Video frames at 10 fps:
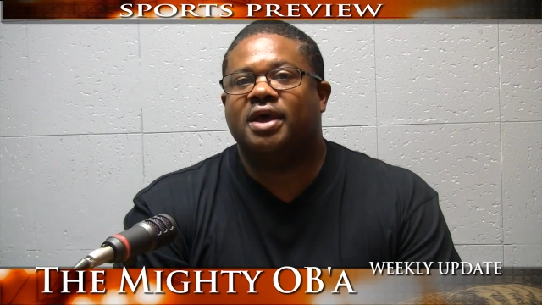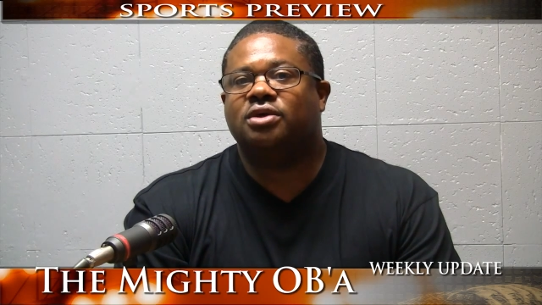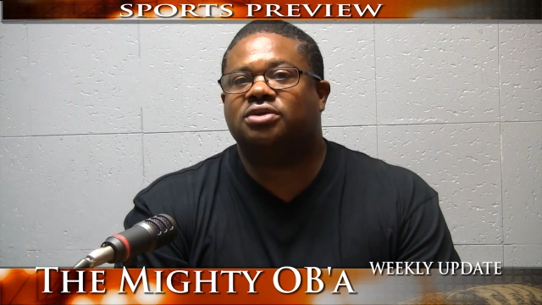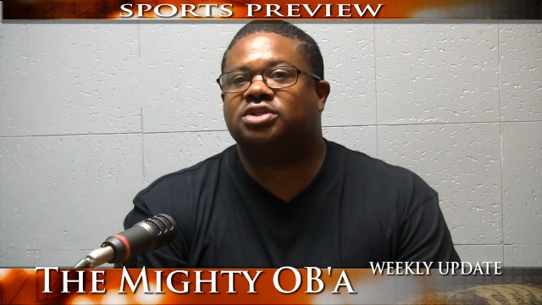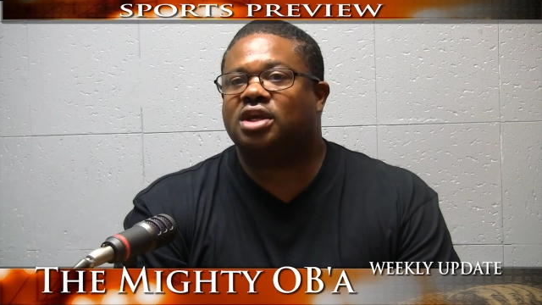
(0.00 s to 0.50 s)

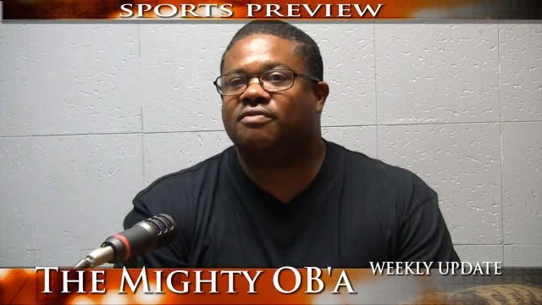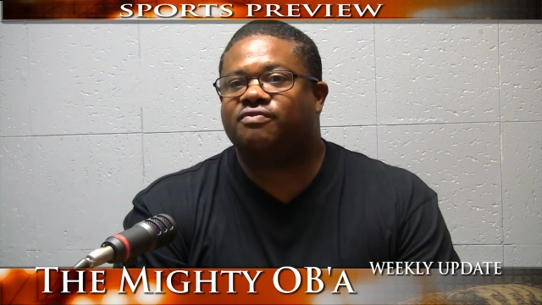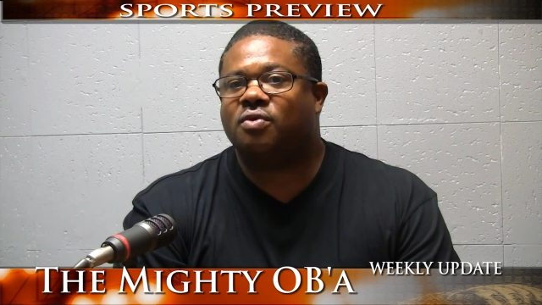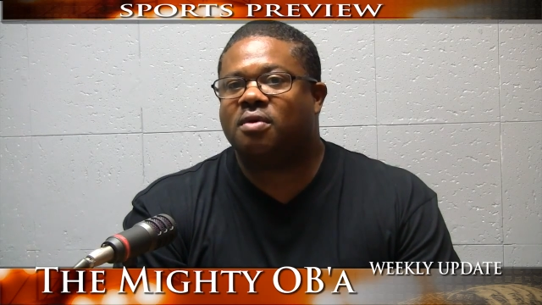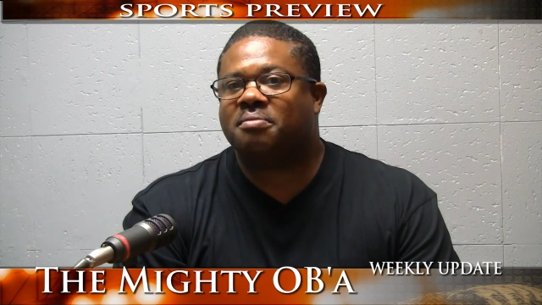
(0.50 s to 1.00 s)
You're seeing
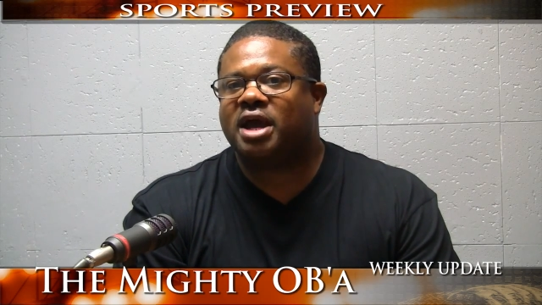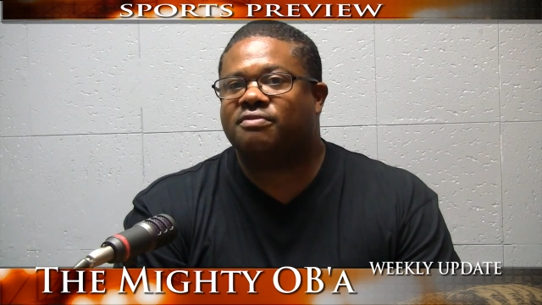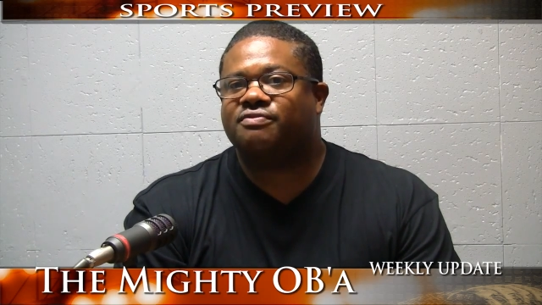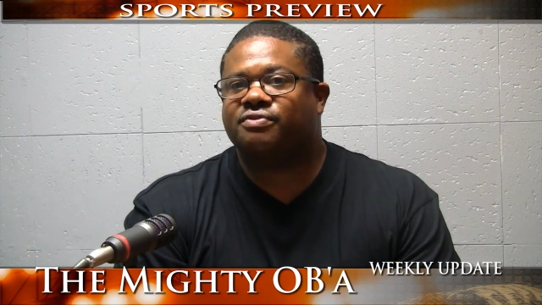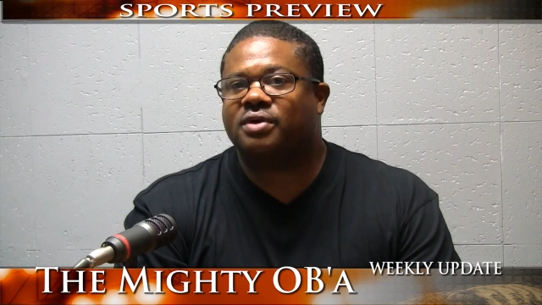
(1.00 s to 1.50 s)

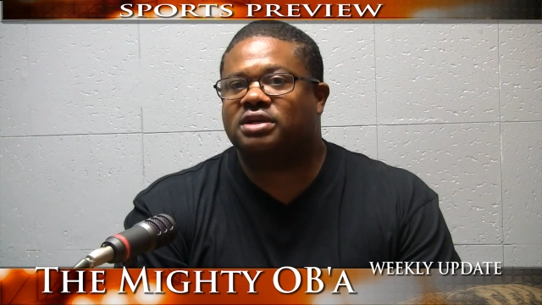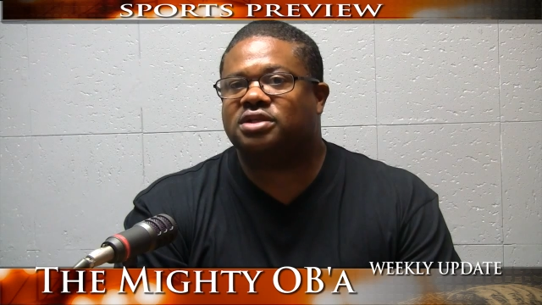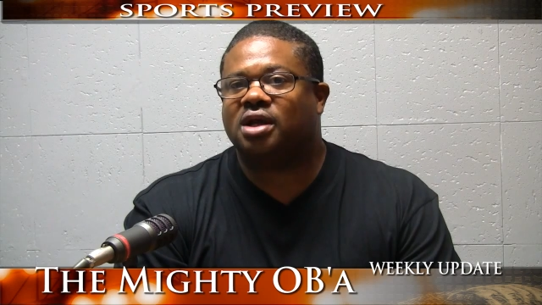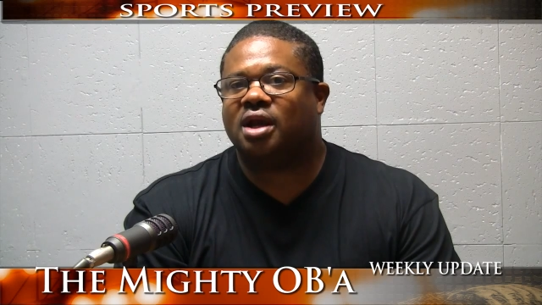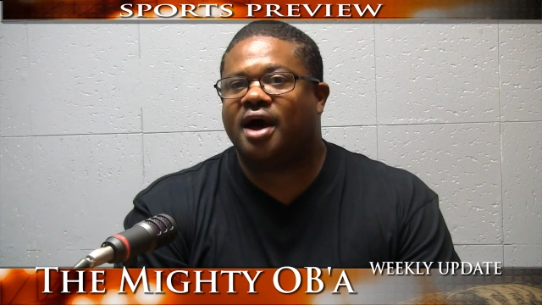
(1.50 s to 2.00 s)
four-man
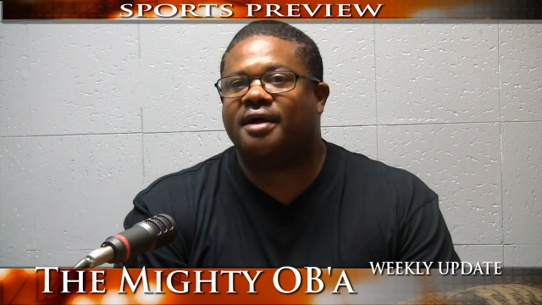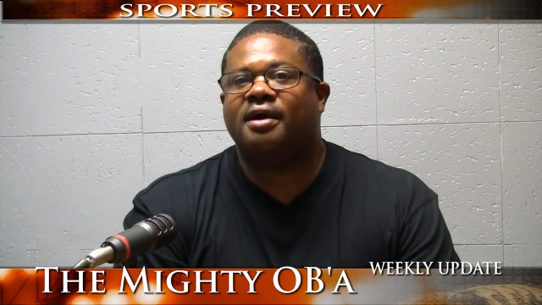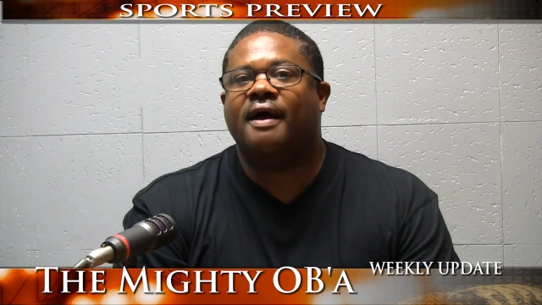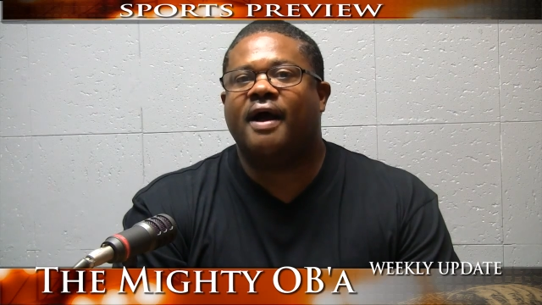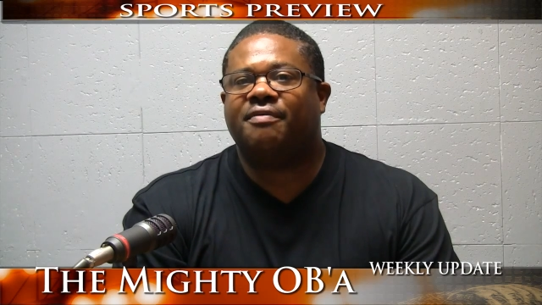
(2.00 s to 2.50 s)
fronts a
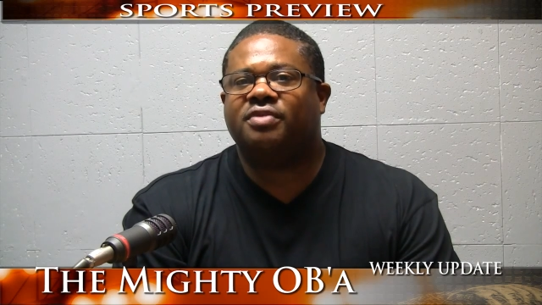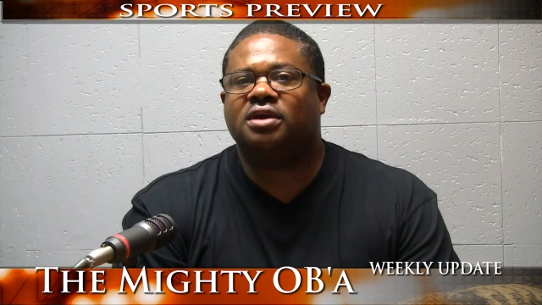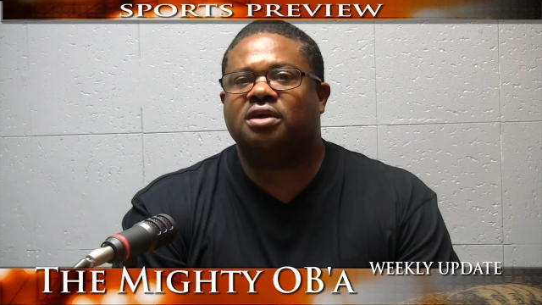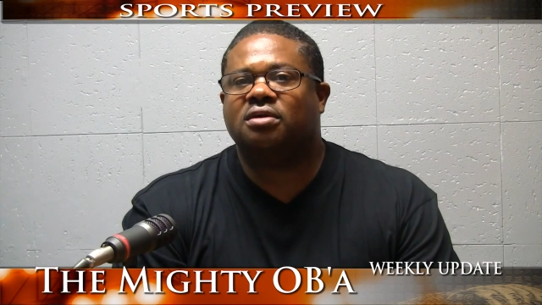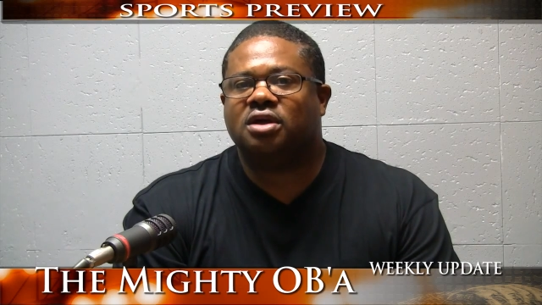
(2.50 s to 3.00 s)
lot. I
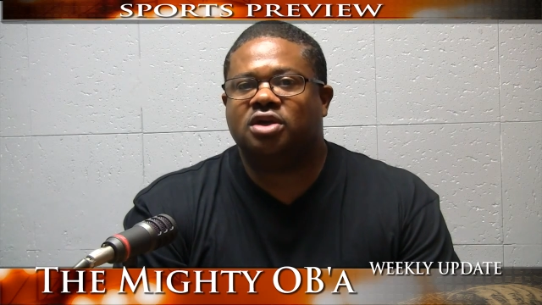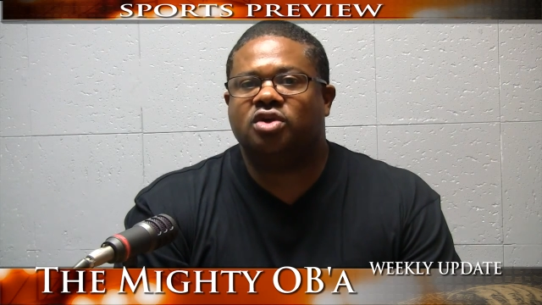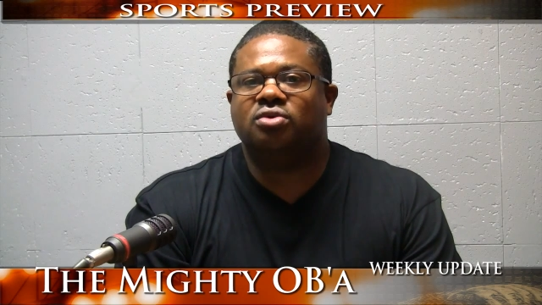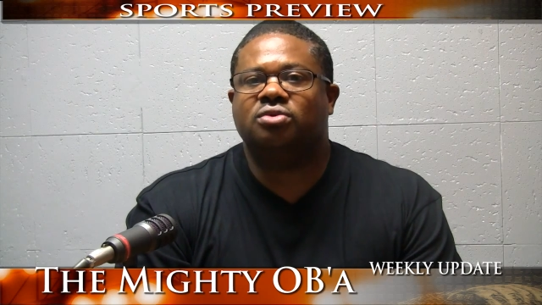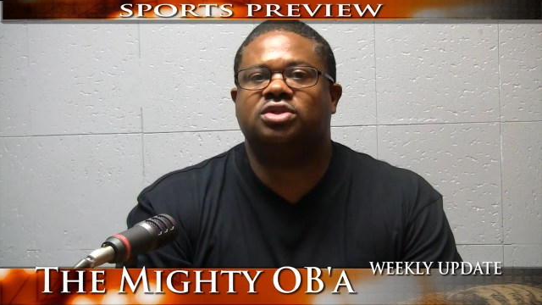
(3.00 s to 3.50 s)
think they're going to
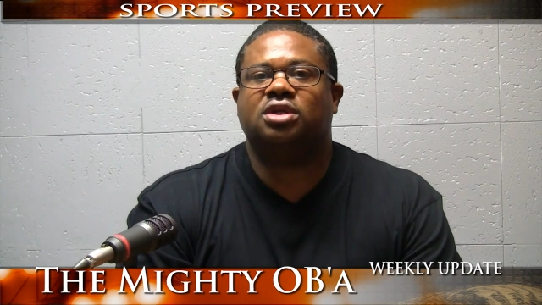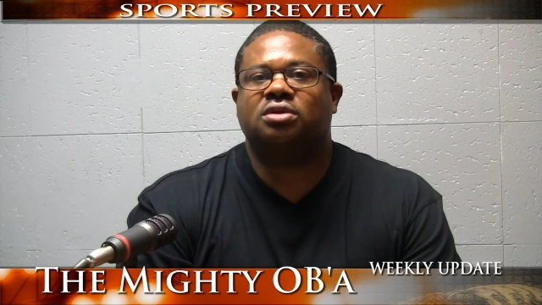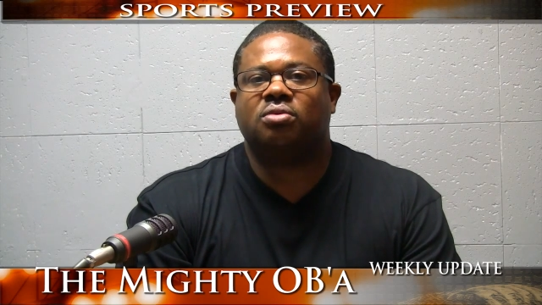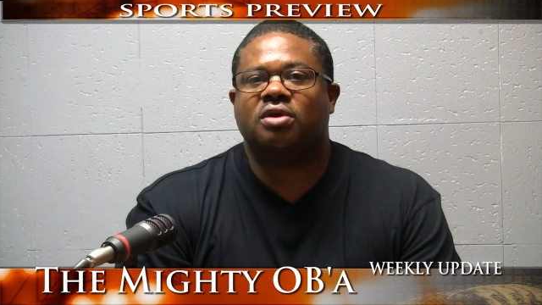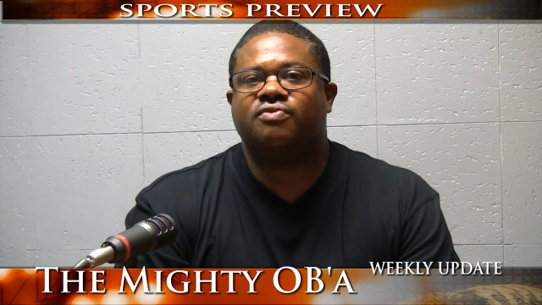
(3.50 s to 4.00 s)
use the
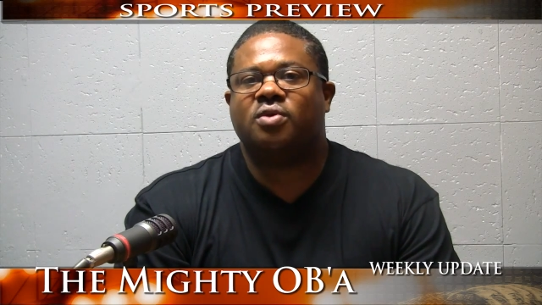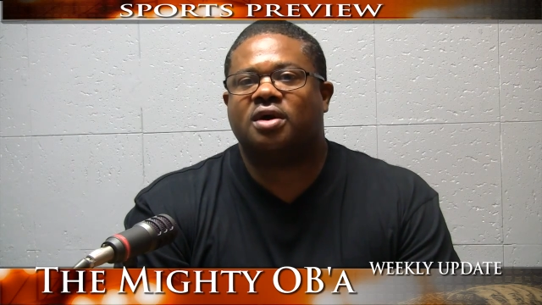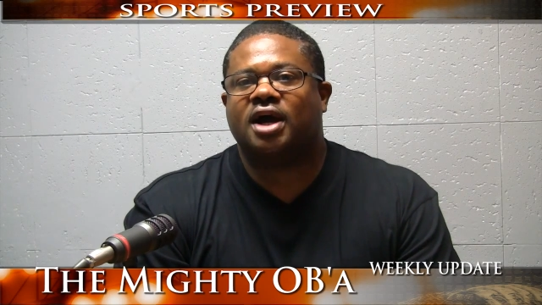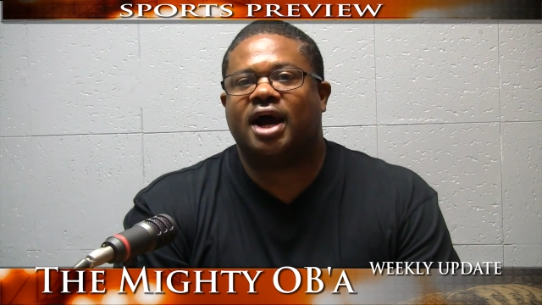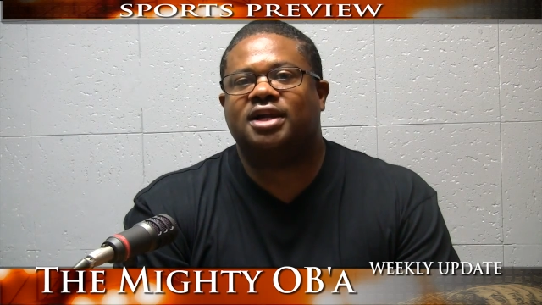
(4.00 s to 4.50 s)

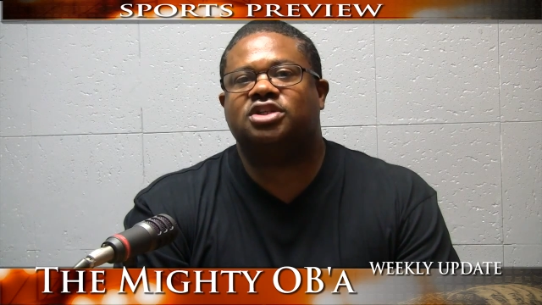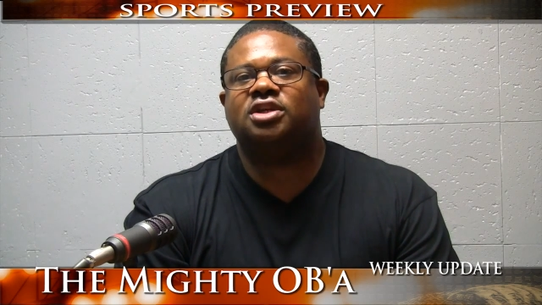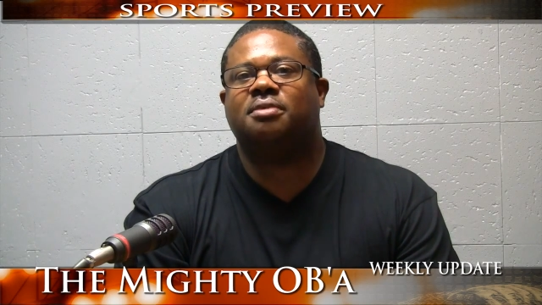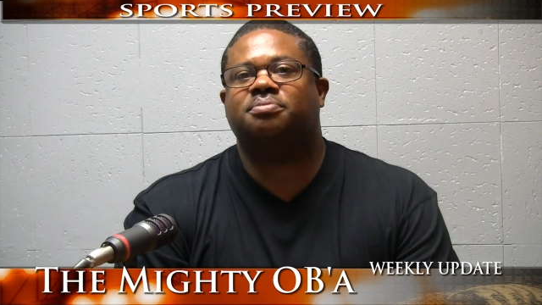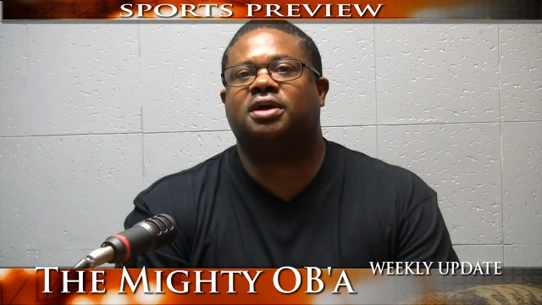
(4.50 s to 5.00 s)
3-4
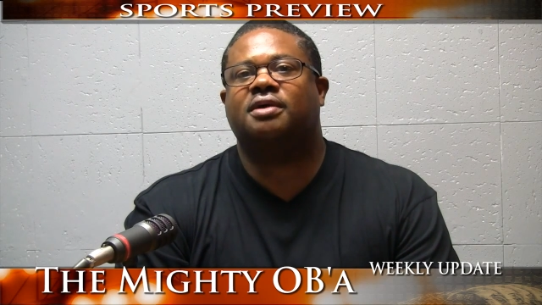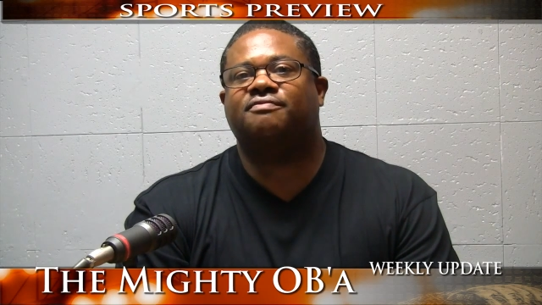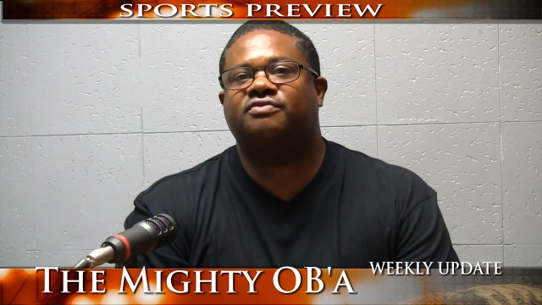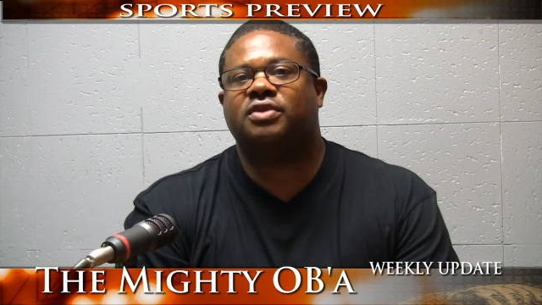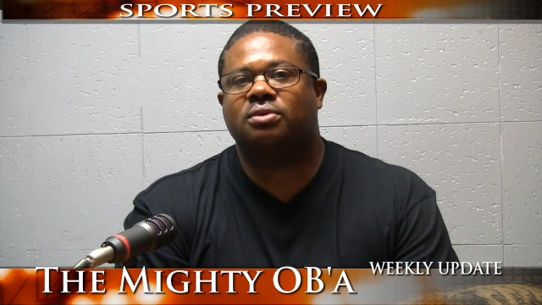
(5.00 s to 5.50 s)
concept to
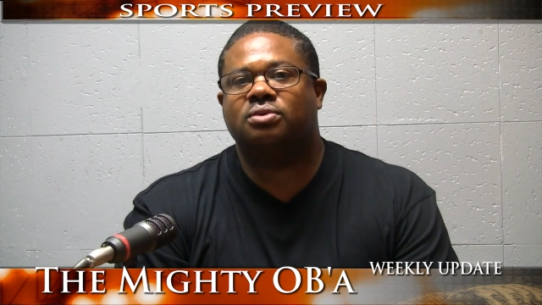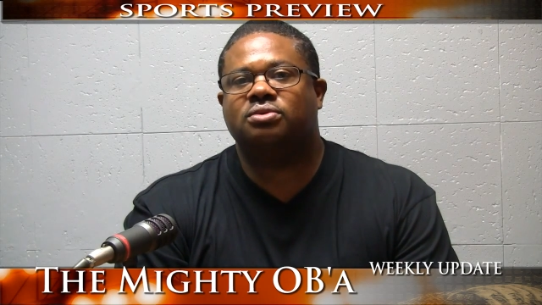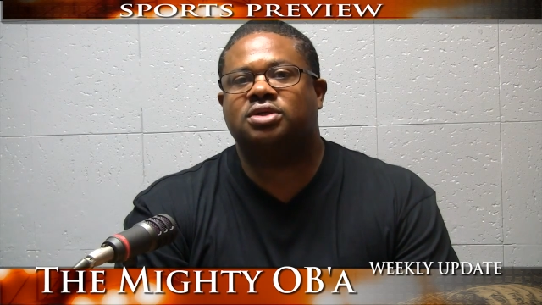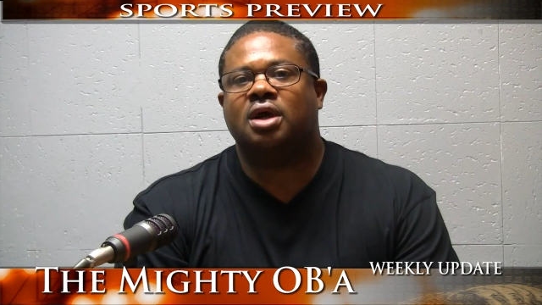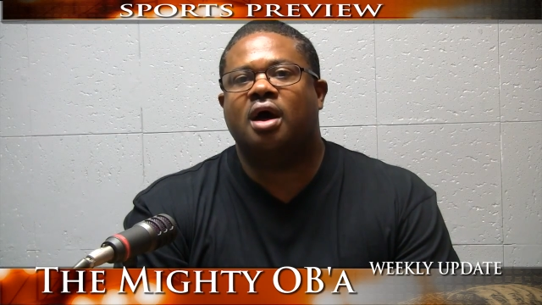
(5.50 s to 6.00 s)
confuse